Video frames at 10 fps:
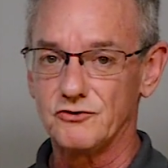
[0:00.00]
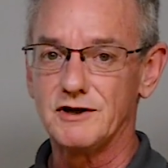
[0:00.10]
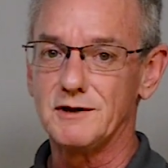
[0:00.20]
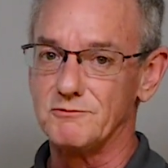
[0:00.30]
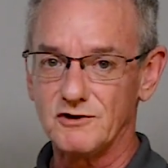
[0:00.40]
you're
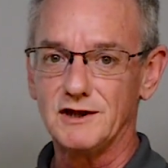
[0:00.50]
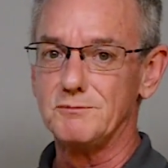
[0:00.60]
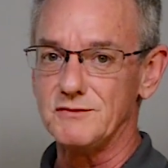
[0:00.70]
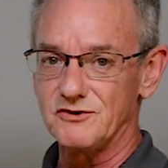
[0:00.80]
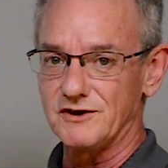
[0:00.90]
not really
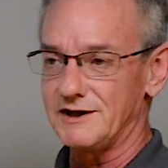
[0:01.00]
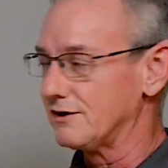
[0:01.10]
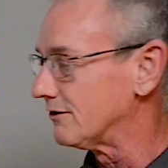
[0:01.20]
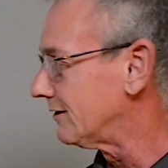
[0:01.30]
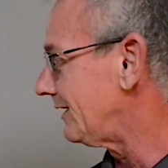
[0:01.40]
missing out on